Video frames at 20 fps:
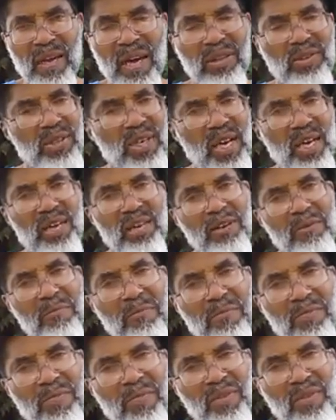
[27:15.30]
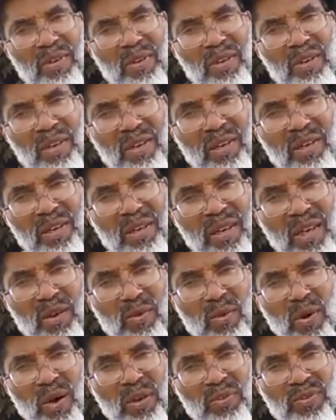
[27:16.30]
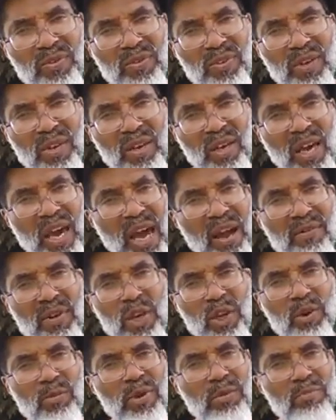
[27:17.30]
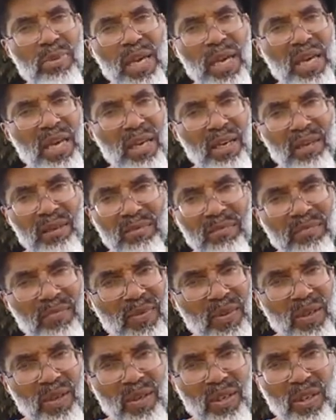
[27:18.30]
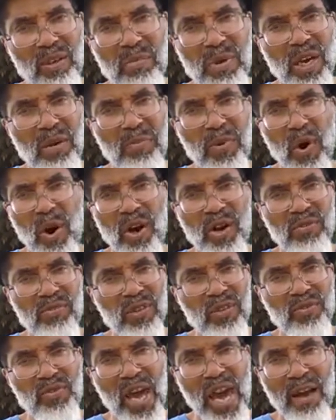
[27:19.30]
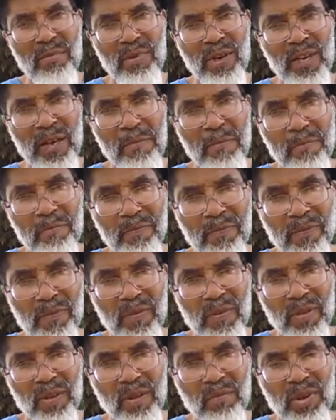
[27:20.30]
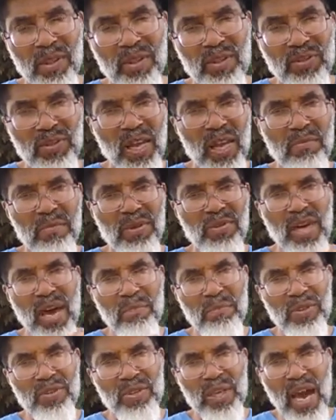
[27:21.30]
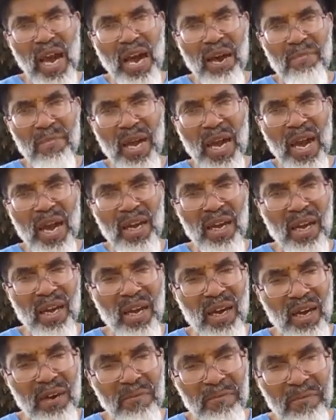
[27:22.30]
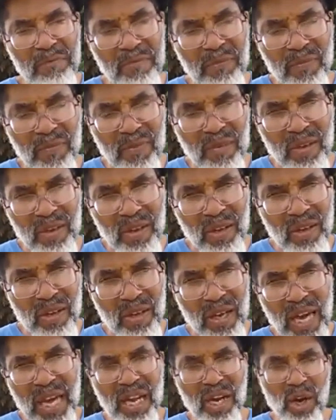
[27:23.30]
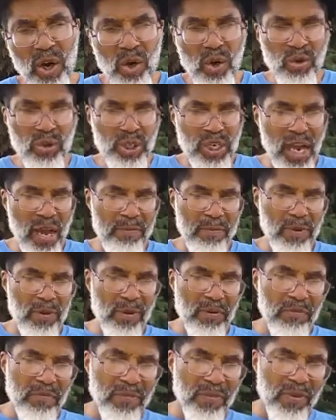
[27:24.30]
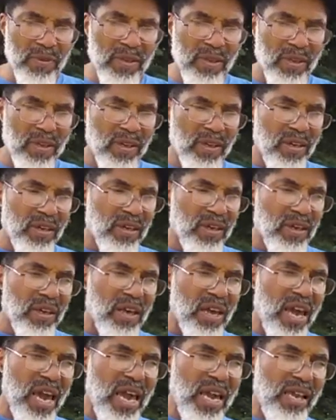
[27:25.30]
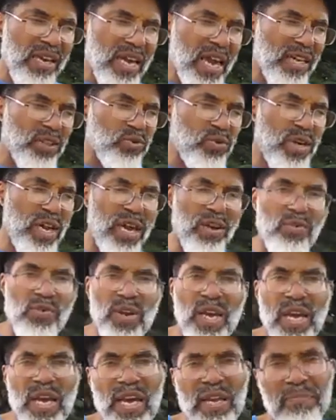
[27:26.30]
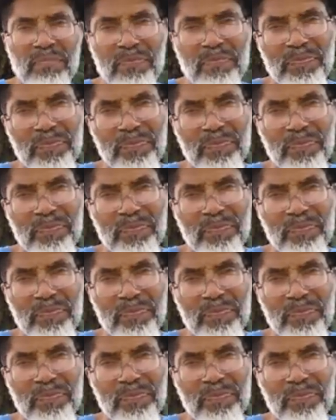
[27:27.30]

I tell you, He wants every human being to be a part of His family. But the statement that Messiah made here in Luke chapter 8, as we had read,